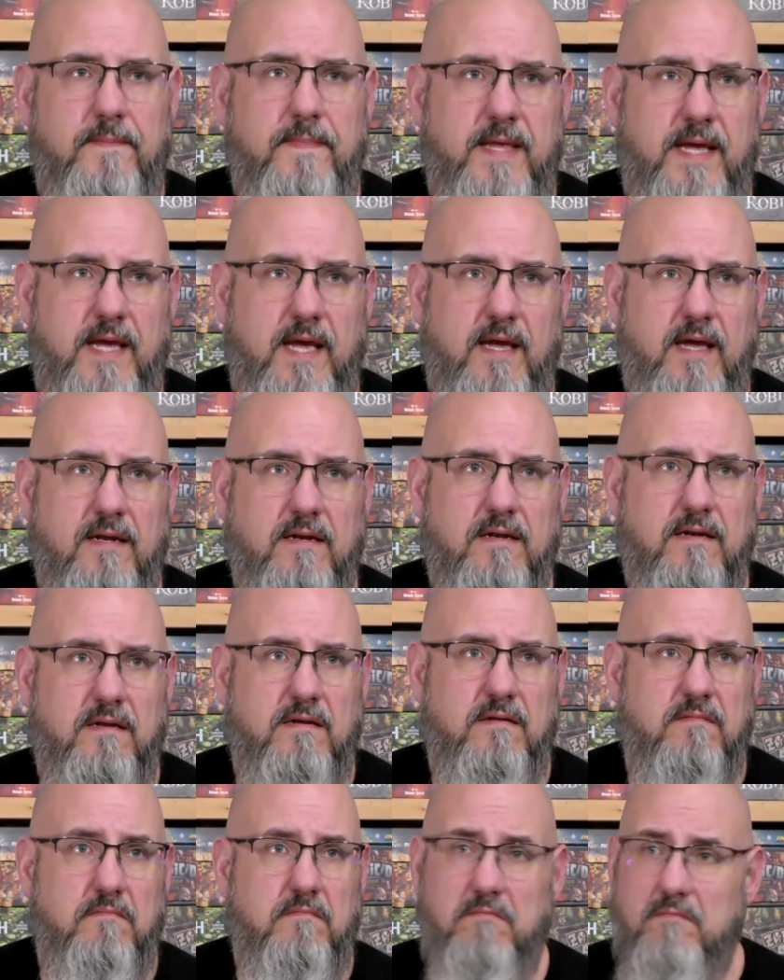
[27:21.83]
And
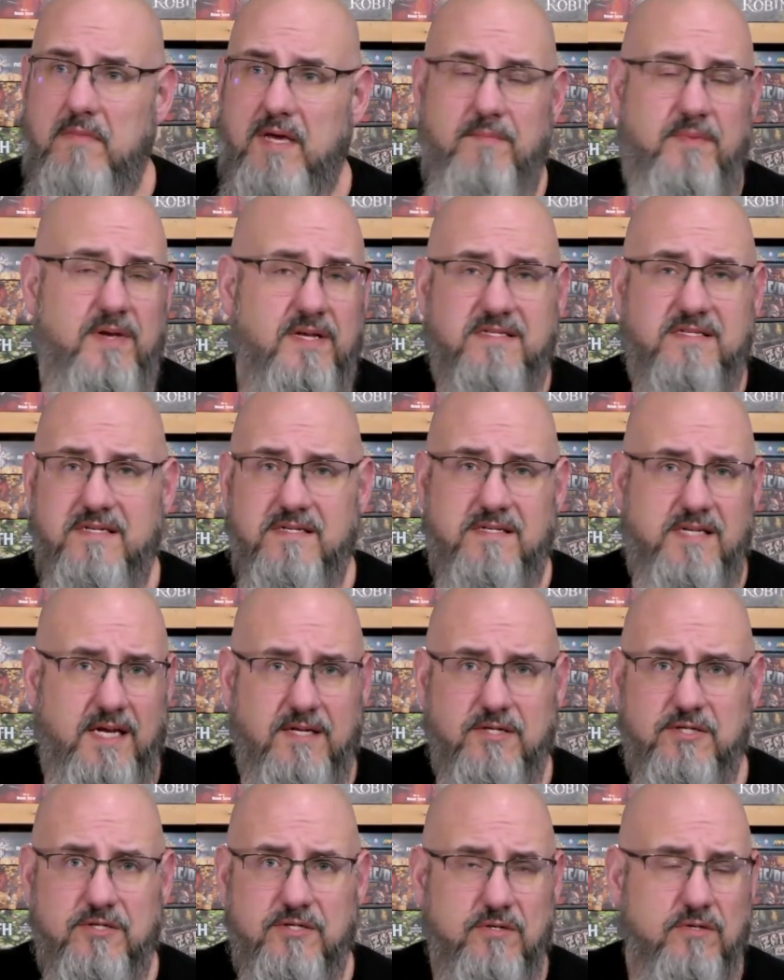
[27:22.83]
maybe it's
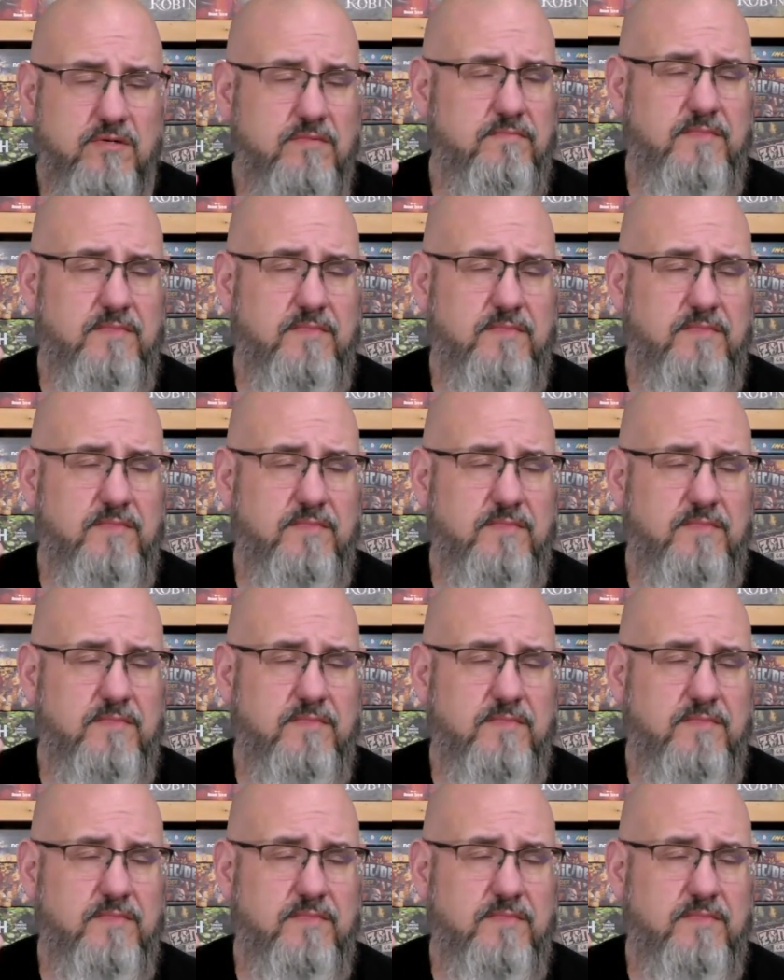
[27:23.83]
intentional,